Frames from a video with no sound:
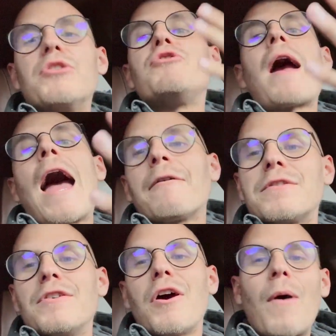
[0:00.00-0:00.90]
But you have
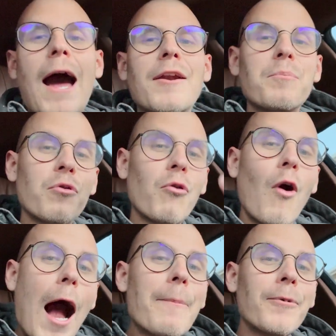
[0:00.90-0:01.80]
to know how to
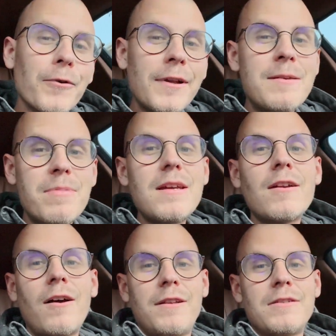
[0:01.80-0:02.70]
properly
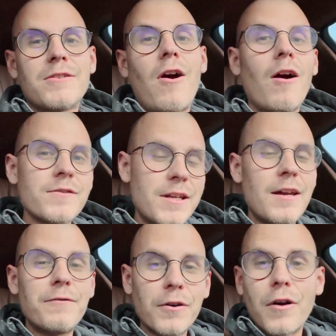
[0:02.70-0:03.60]
bead on these cars
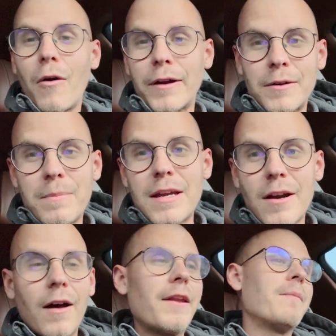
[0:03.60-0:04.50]
if you're going to bead
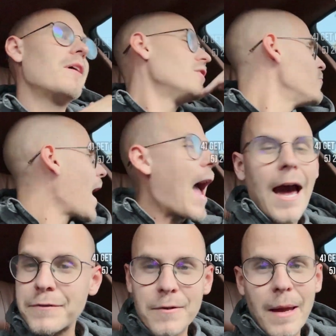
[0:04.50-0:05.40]
on them. You
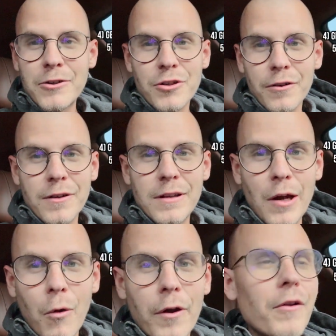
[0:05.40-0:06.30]
have to make sure that
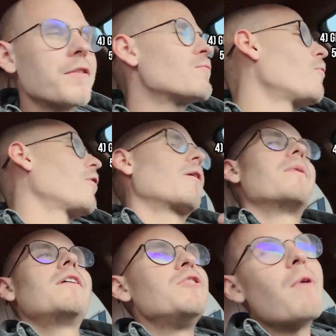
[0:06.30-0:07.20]
the oil is warm.
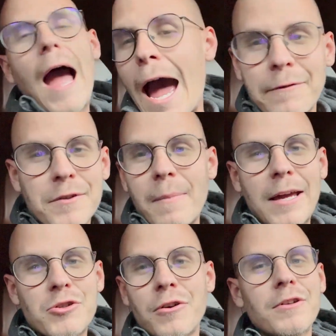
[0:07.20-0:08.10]
You have to
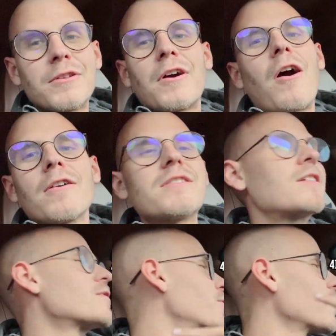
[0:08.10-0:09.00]
make sure that the car
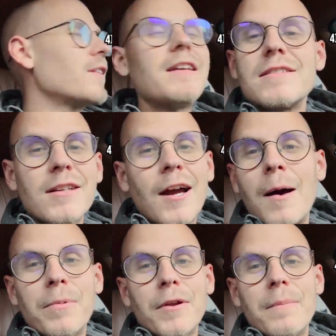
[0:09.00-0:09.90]
sits for at least a
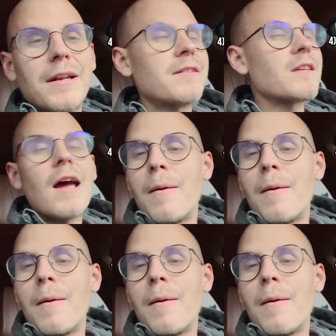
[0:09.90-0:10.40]
couple of minutes